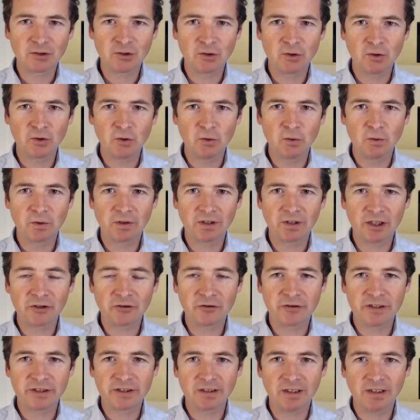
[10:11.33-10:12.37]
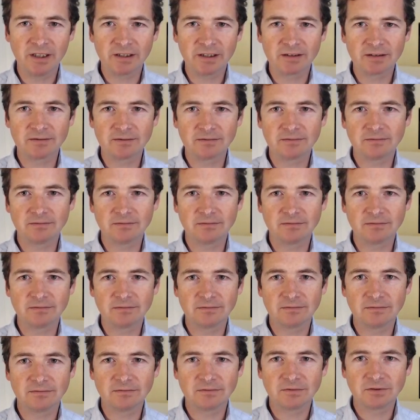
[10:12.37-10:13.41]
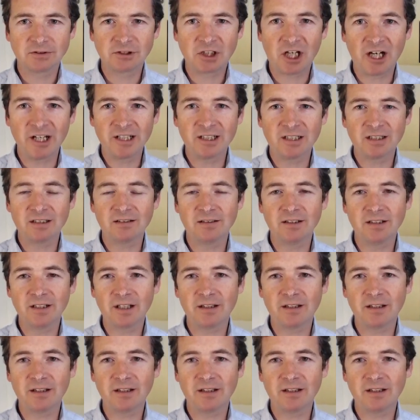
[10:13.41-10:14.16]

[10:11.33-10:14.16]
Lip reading: to countries like China